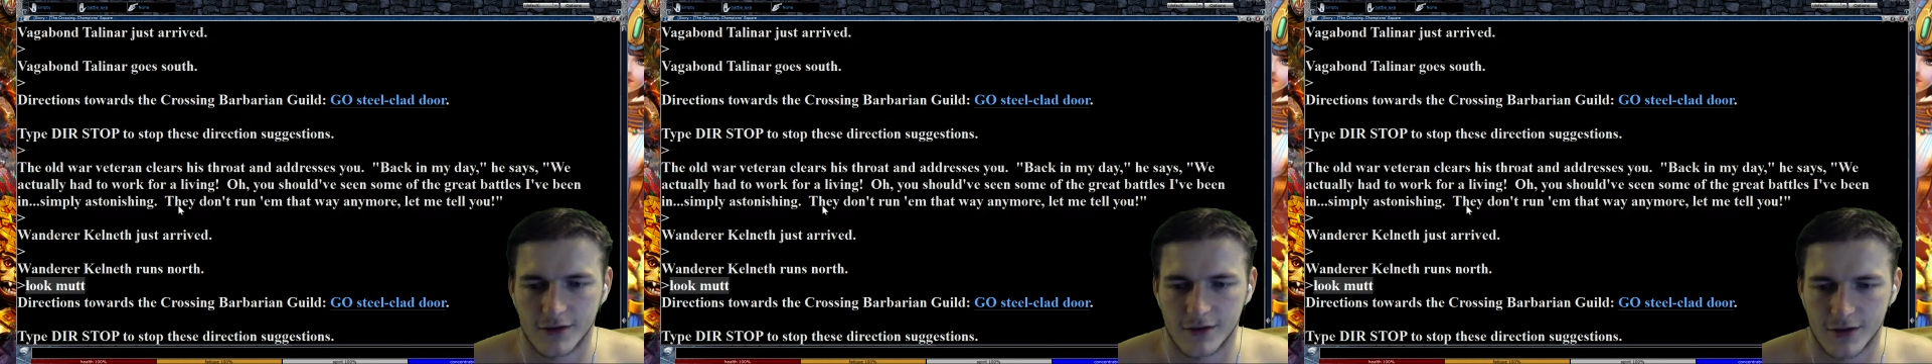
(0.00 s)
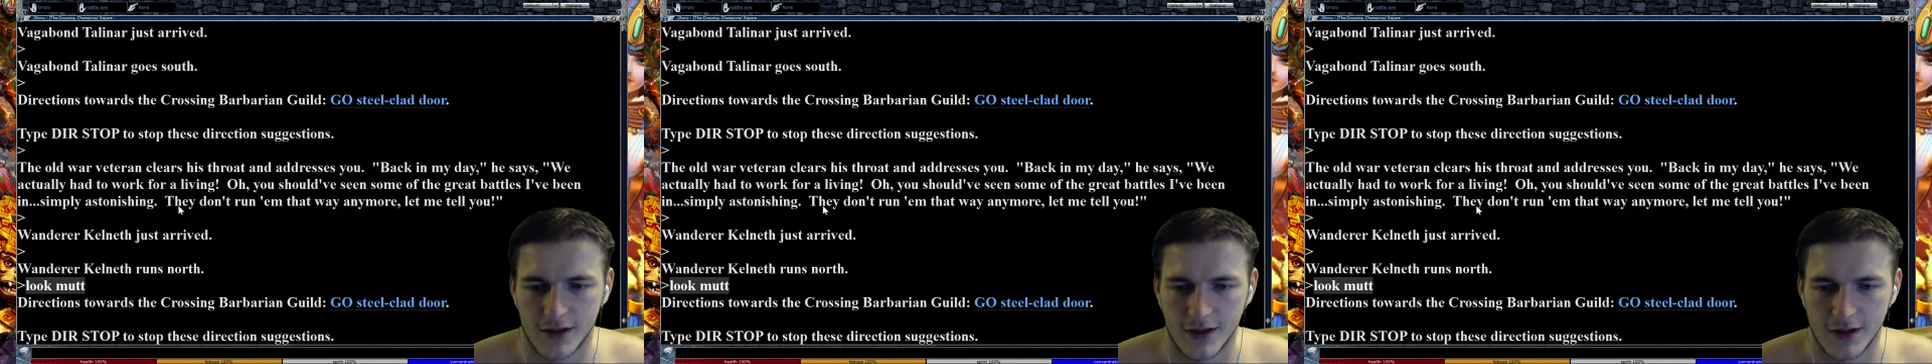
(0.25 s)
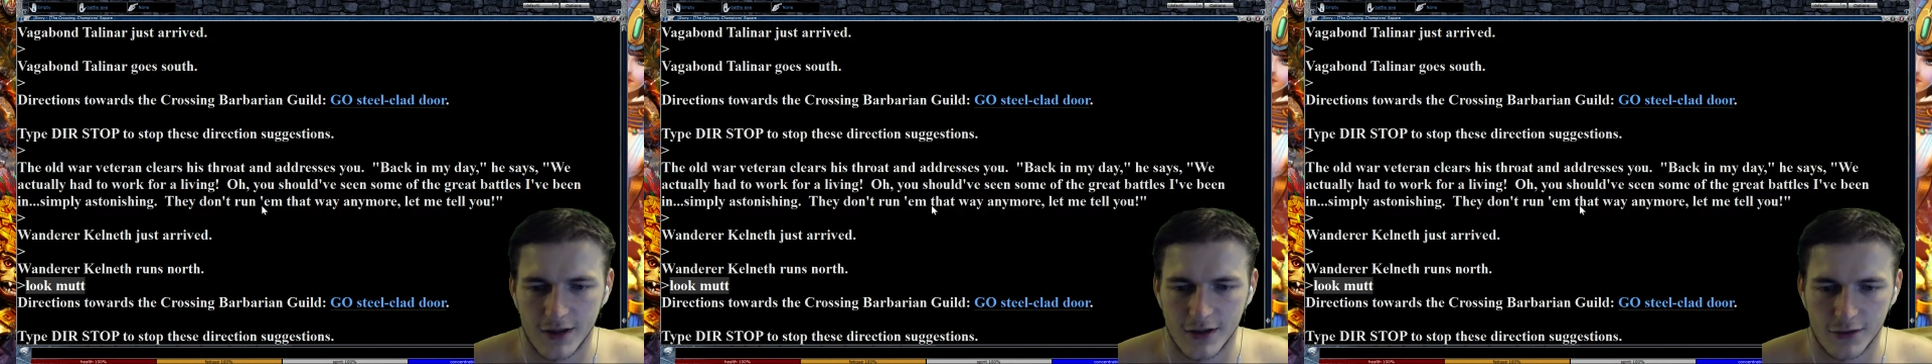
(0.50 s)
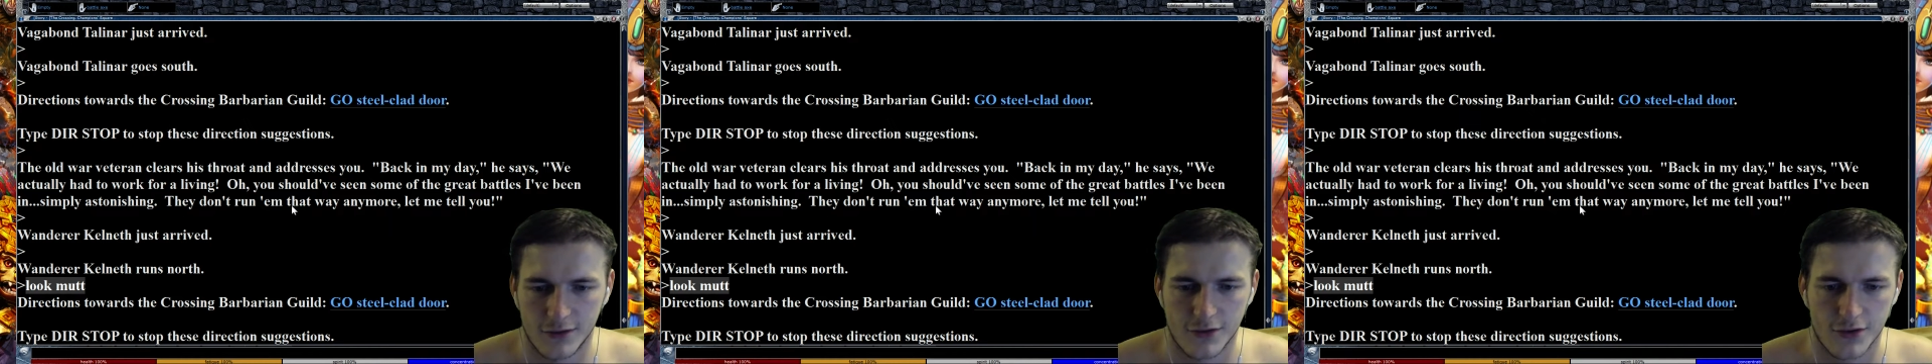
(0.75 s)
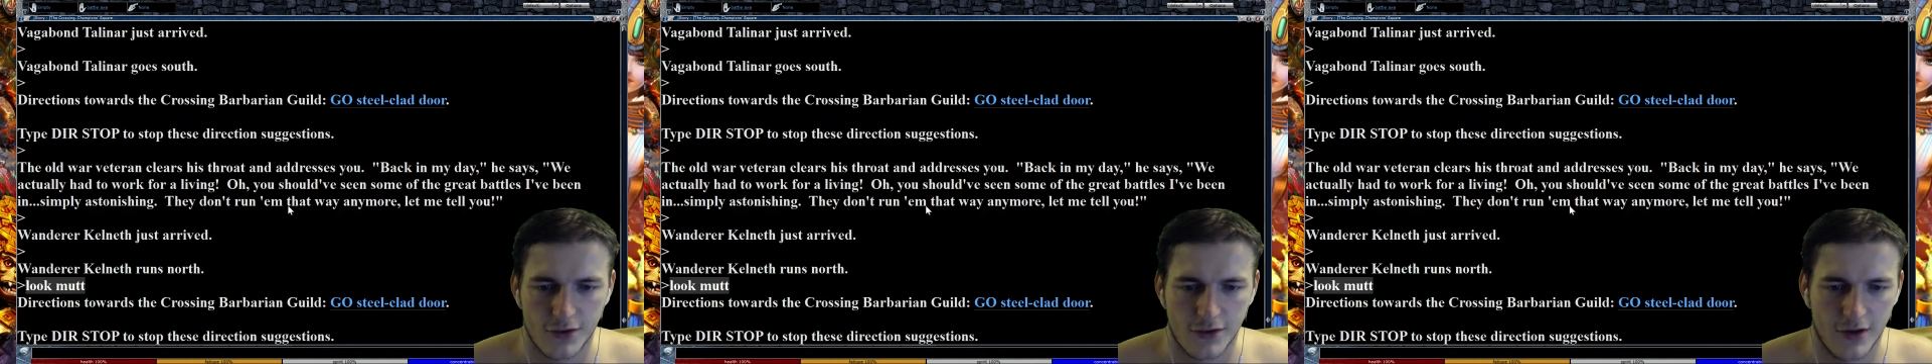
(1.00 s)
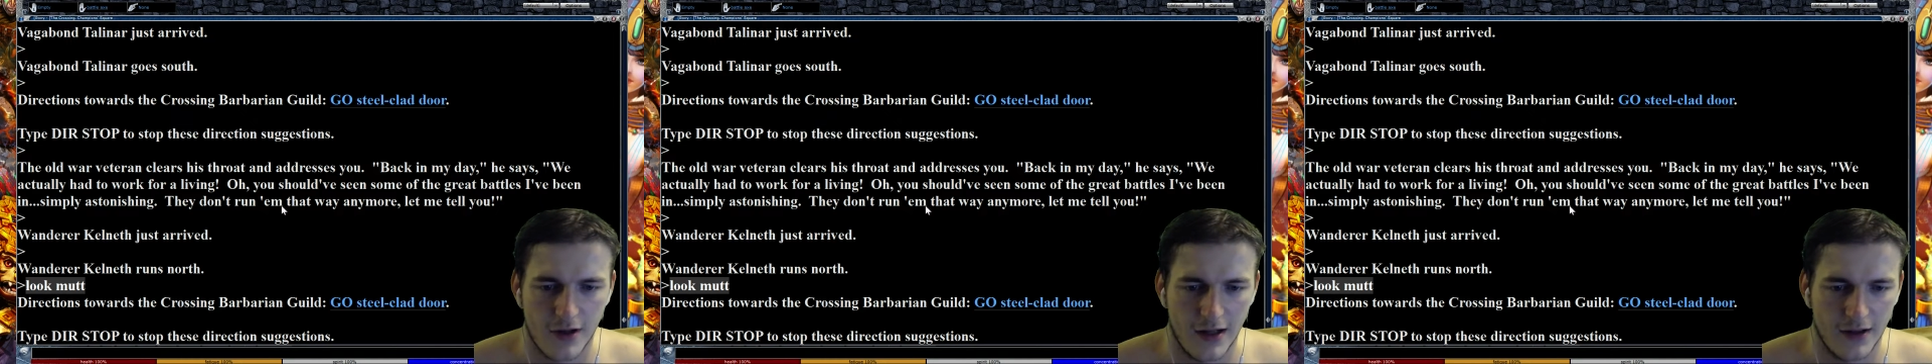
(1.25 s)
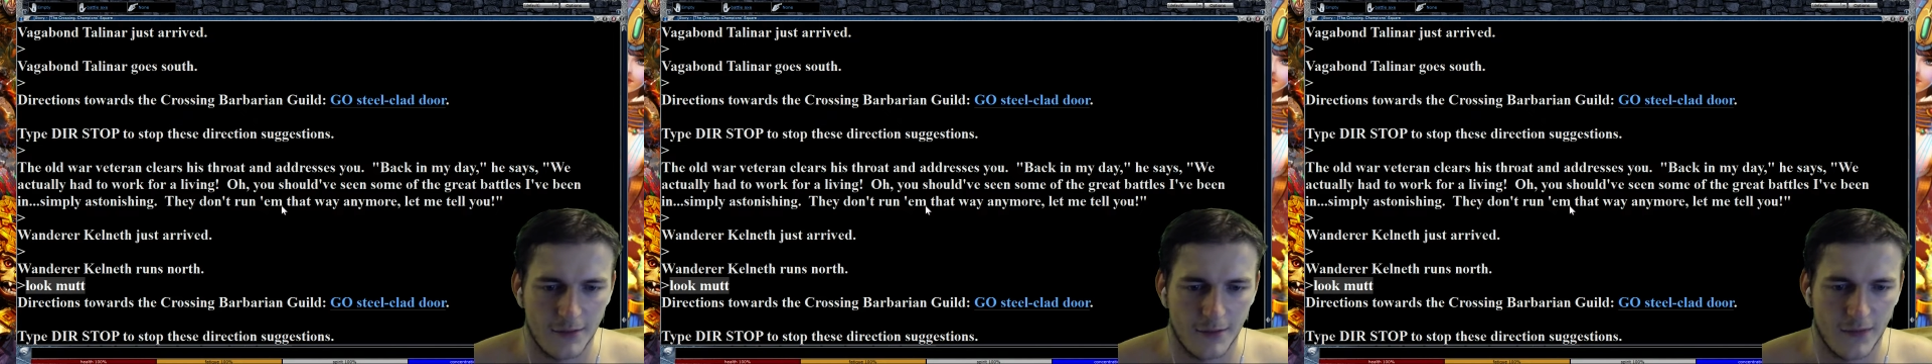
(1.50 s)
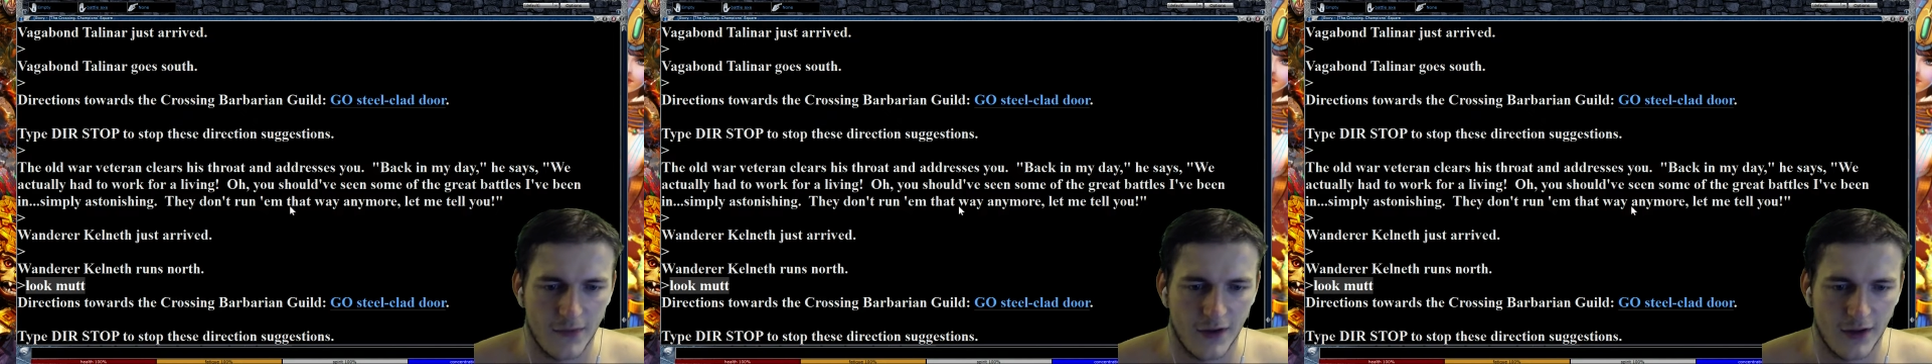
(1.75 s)
They don't run
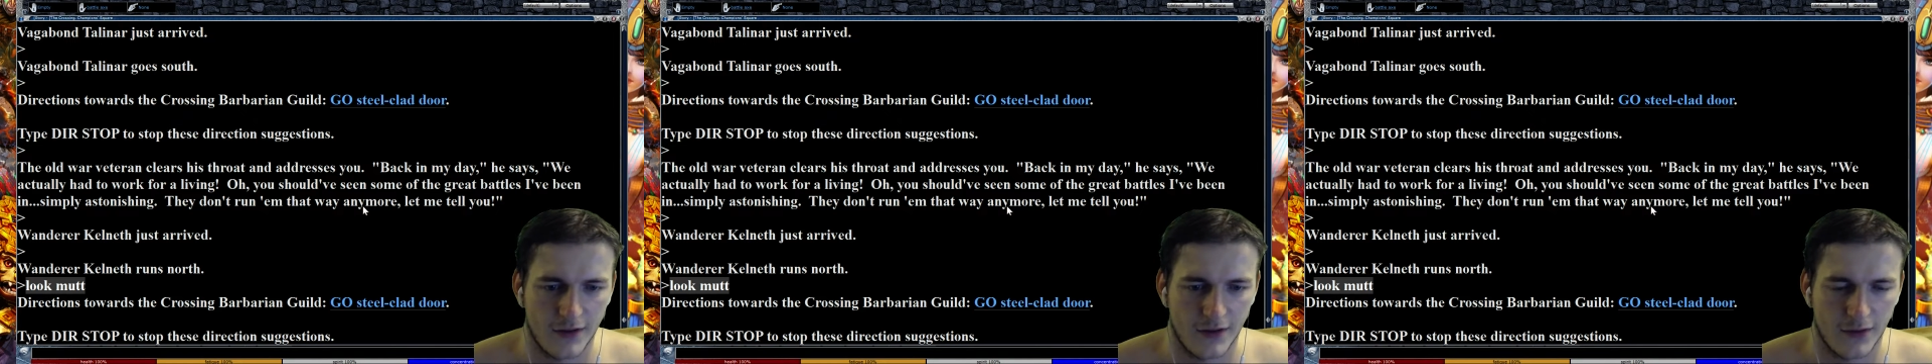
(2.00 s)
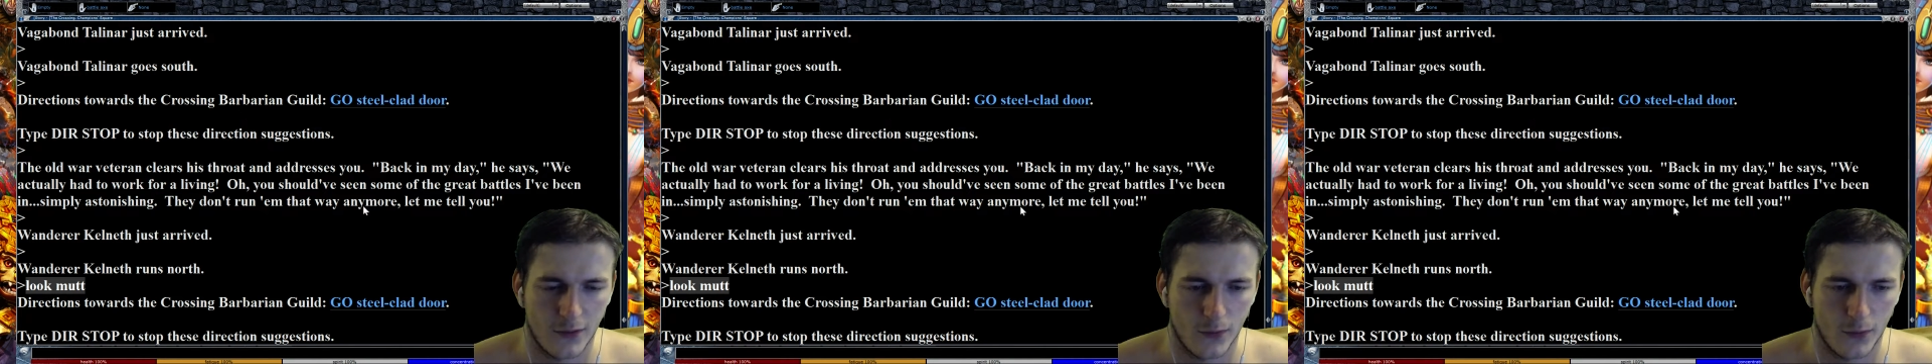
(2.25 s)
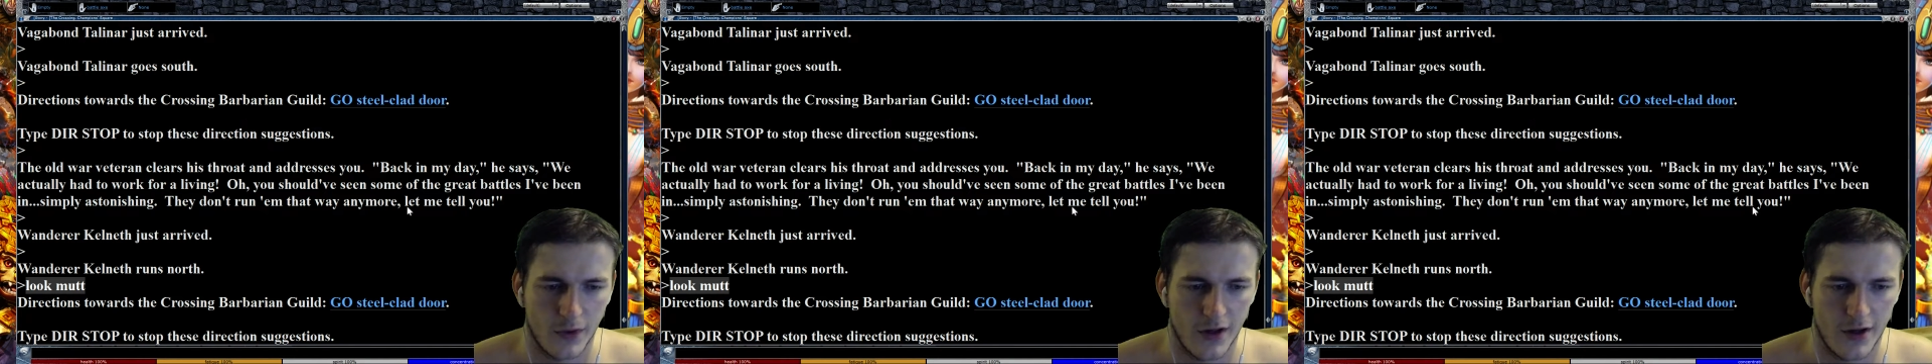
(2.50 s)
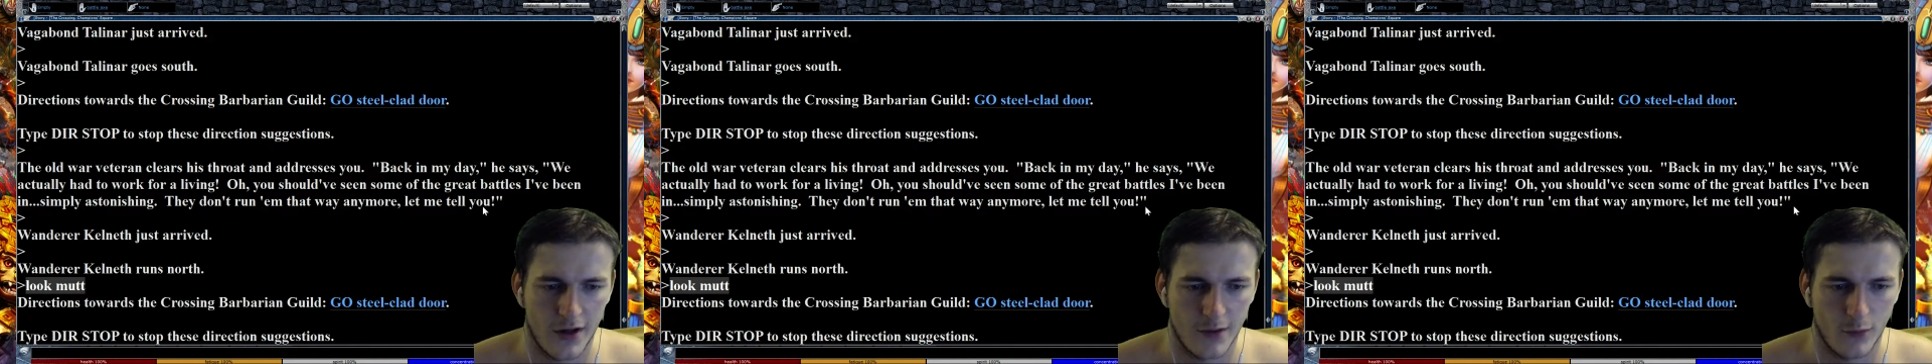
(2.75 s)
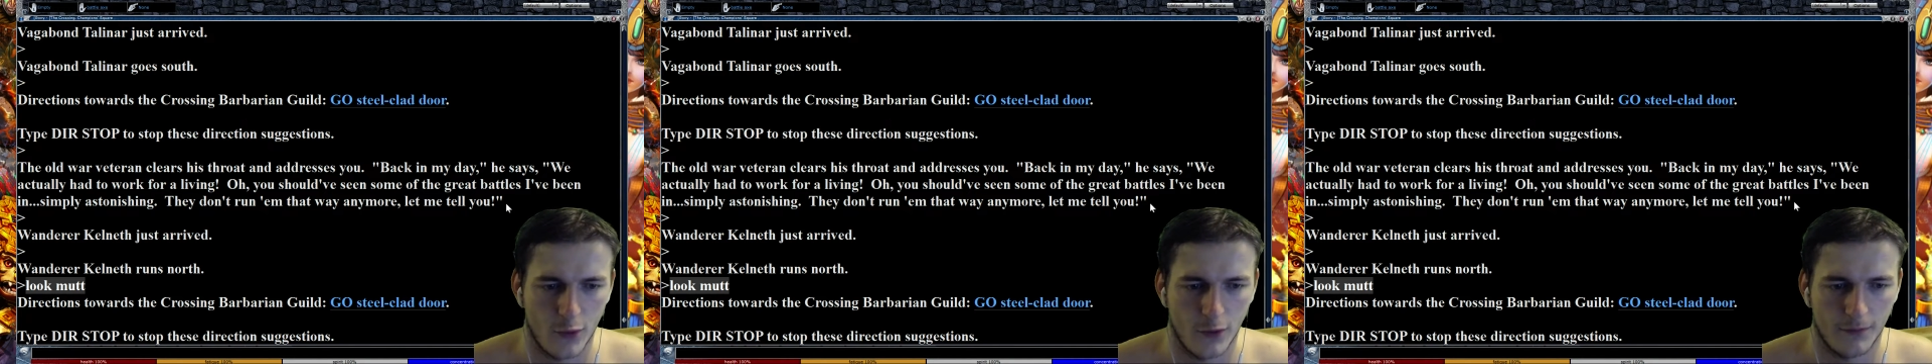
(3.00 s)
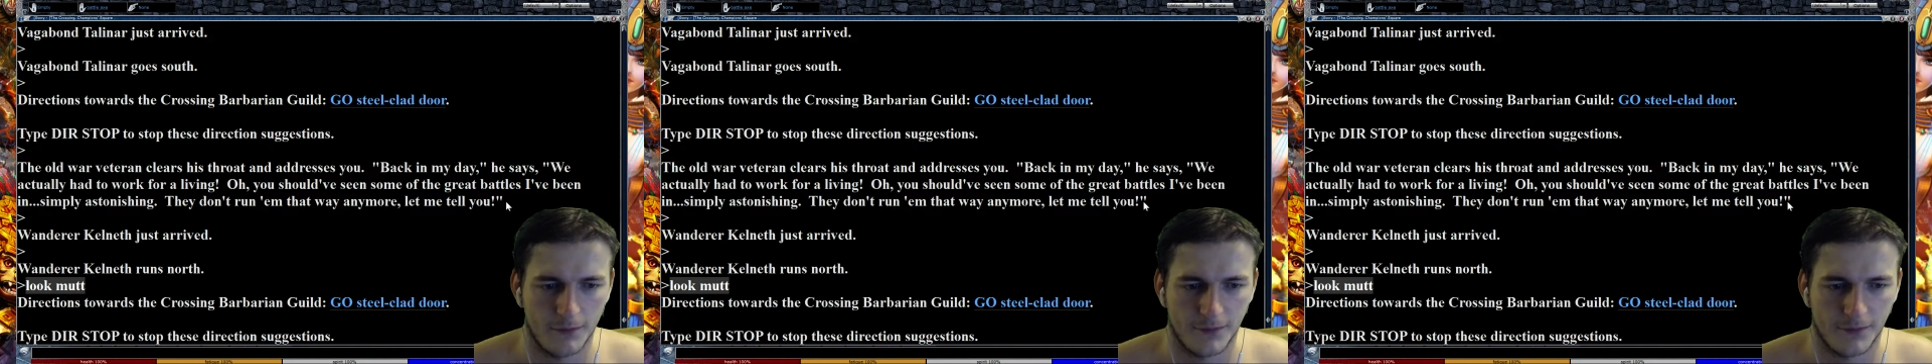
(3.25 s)
them that way anymore.